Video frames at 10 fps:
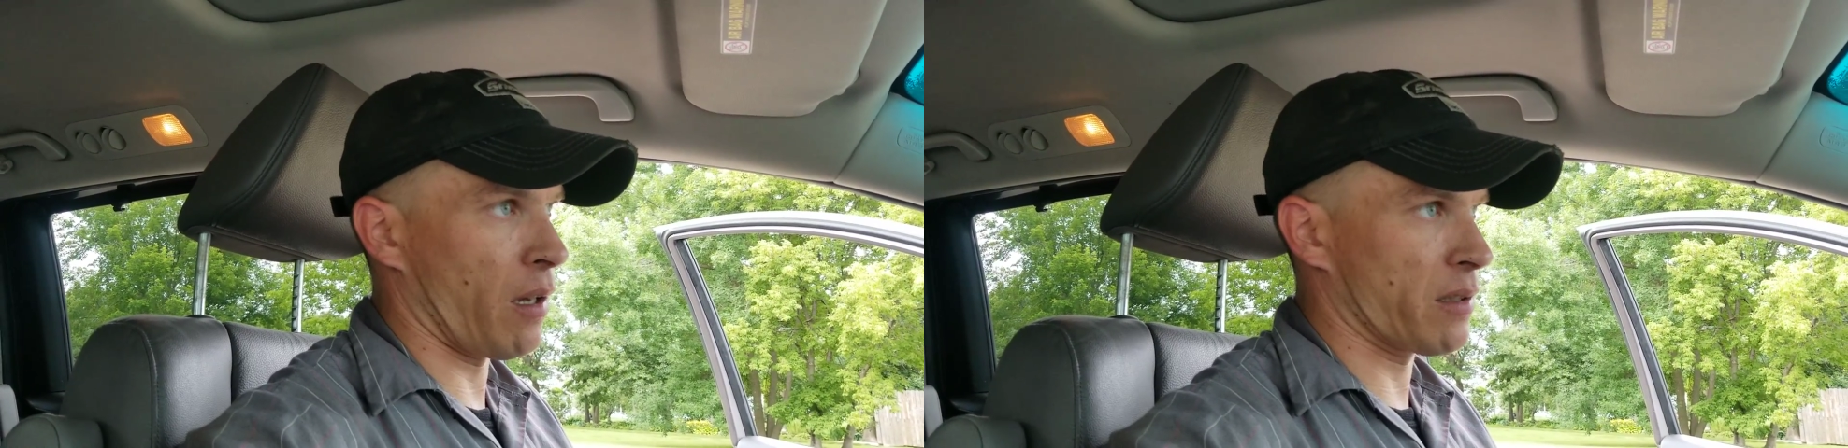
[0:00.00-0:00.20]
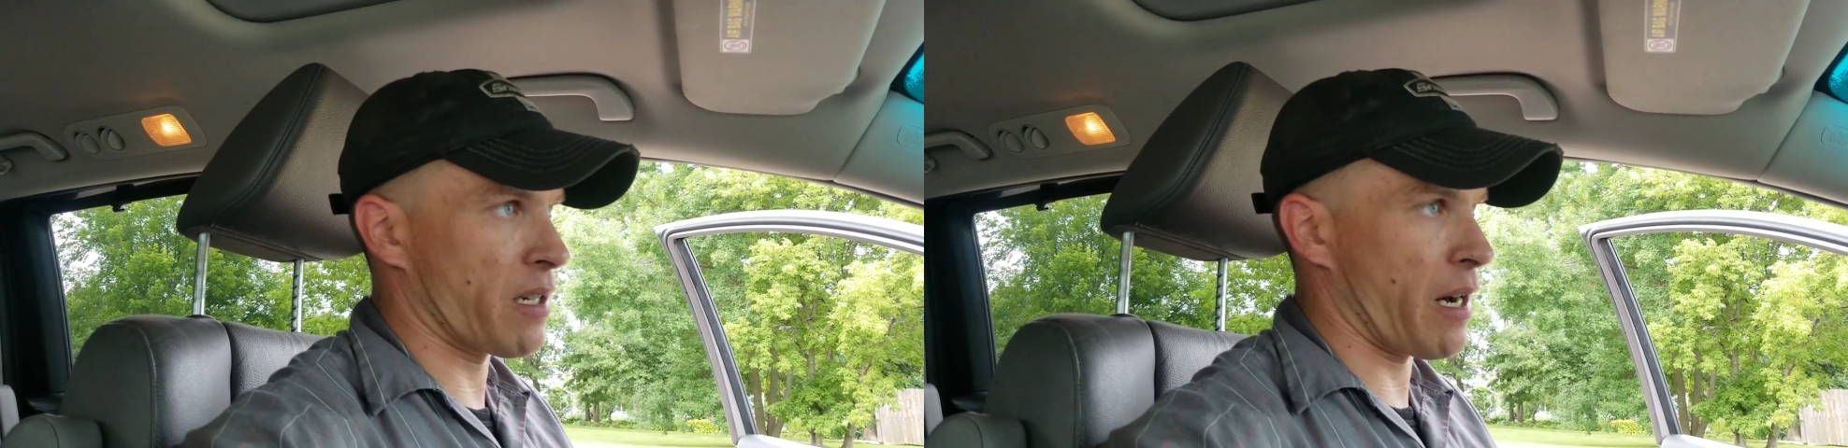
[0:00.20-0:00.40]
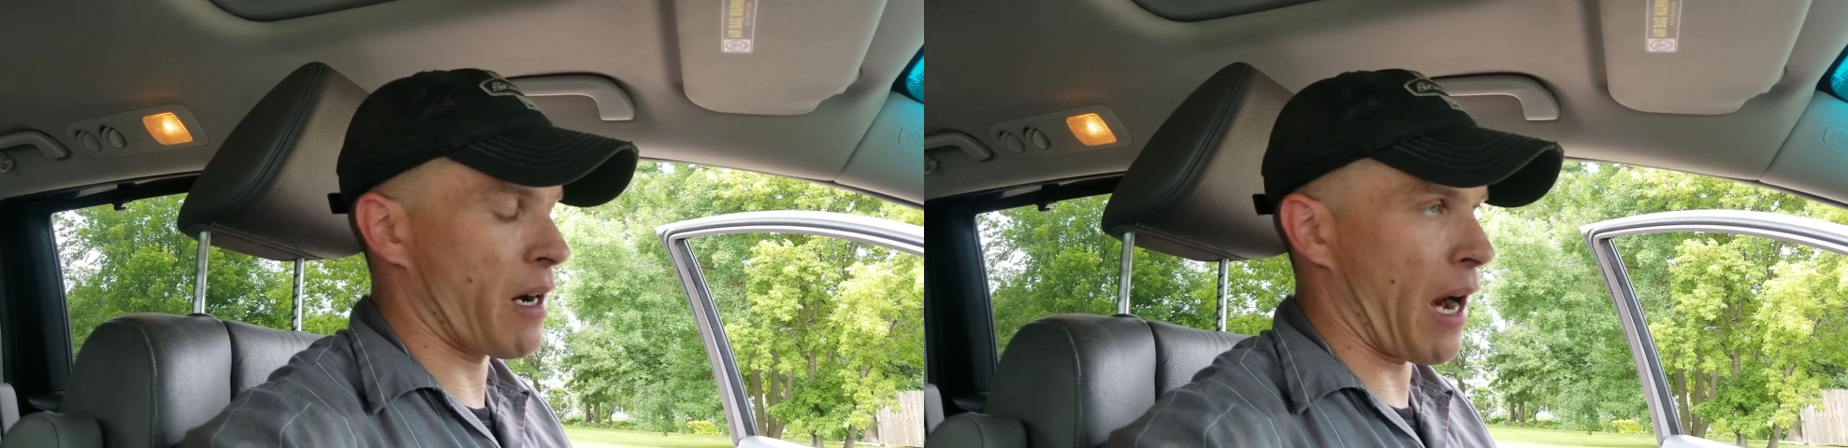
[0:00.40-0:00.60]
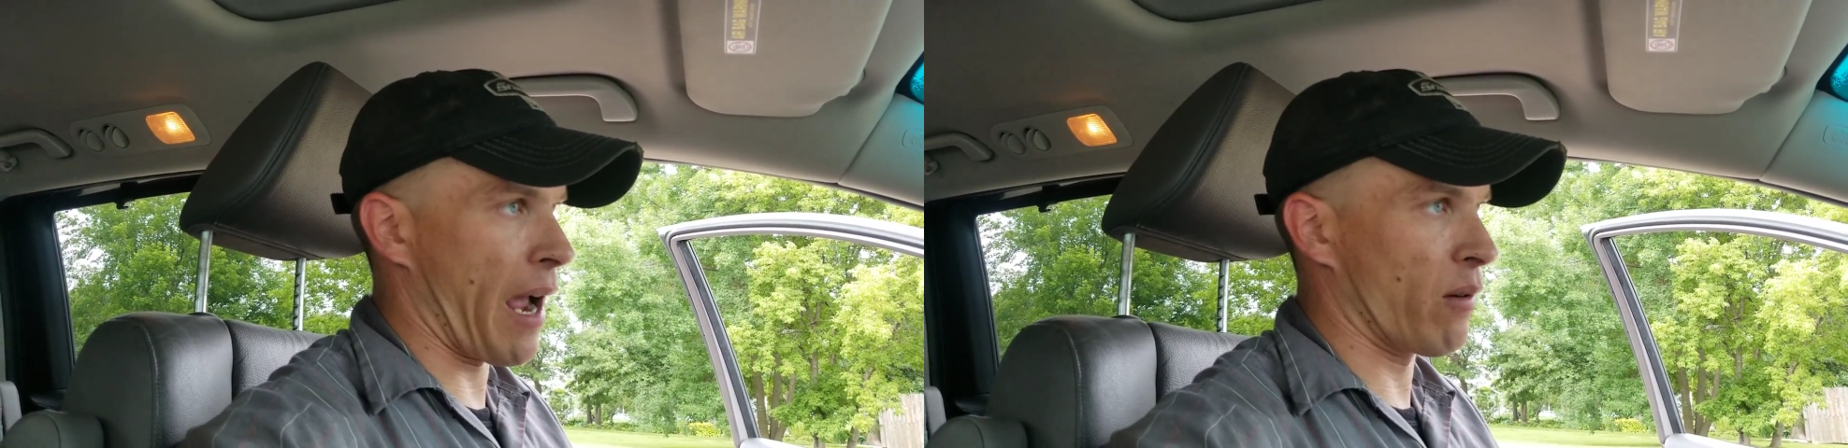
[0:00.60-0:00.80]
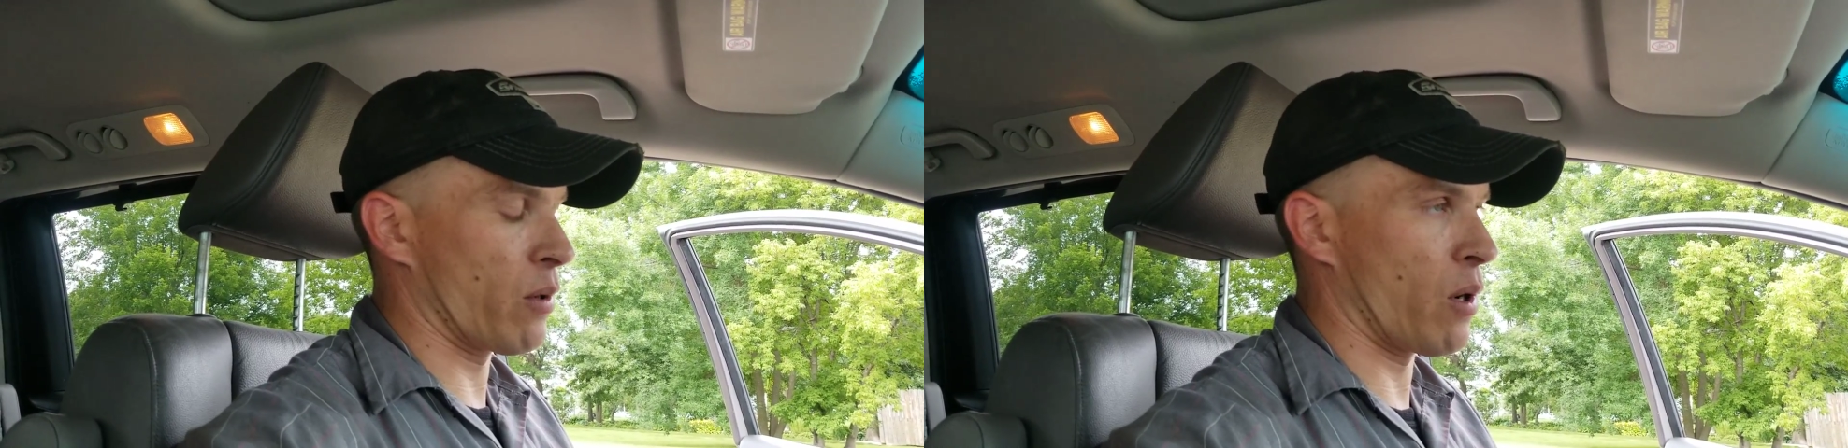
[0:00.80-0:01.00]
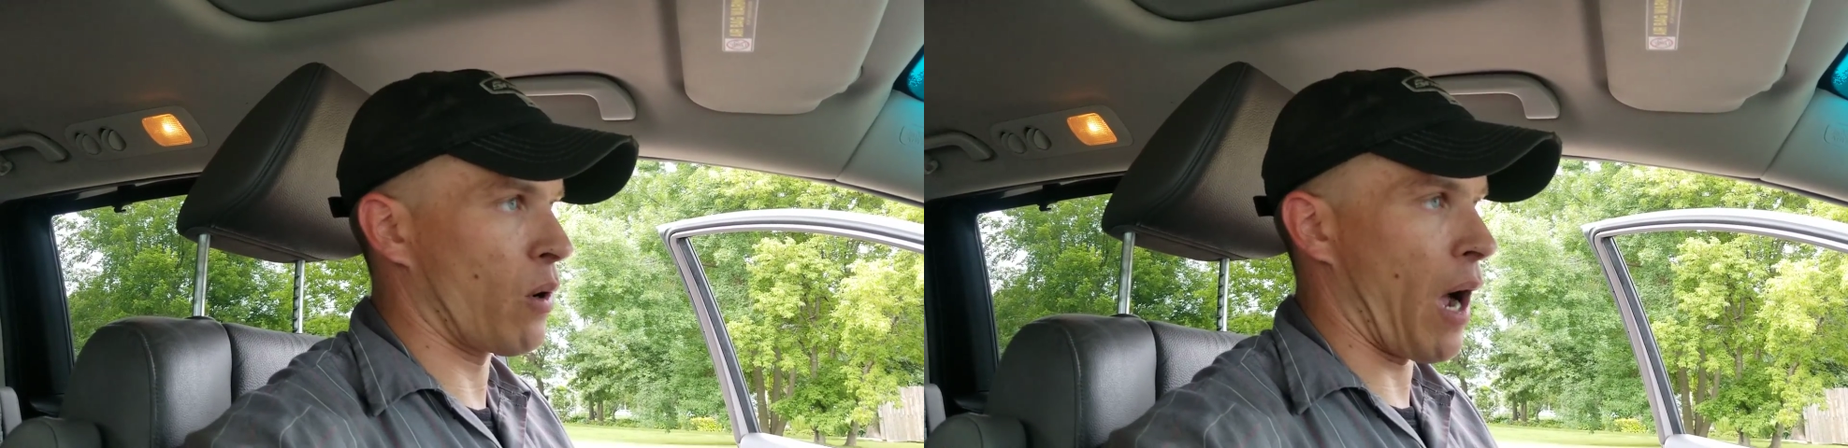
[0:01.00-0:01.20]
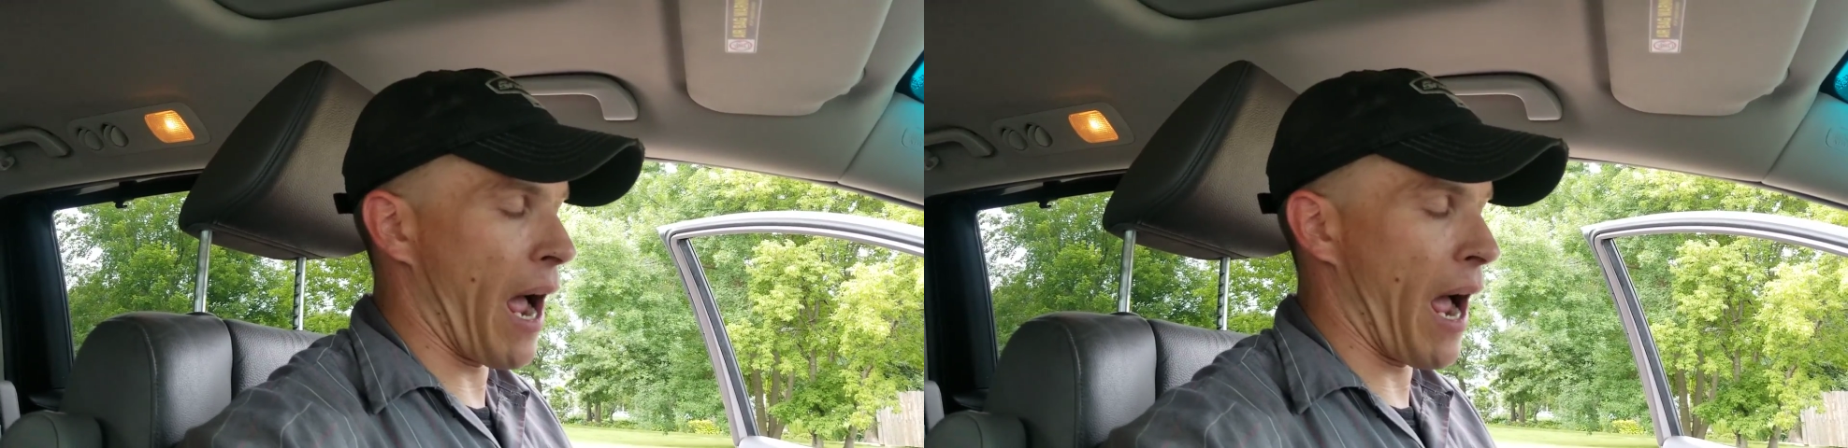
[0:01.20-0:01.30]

alternator. I don't know.